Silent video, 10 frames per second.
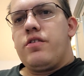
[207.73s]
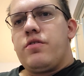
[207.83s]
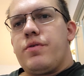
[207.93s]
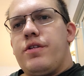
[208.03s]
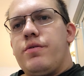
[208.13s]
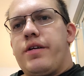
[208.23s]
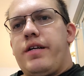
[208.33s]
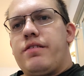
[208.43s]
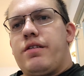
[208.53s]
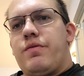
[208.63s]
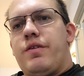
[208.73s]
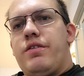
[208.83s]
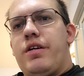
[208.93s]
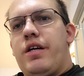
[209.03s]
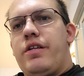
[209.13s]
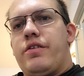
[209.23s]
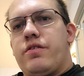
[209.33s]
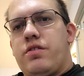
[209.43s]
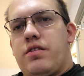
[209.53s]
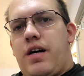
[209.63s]
to where you guys can retain
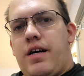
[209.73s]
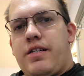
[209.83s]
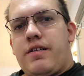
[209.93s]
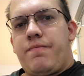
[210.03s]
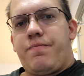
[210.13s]
your stock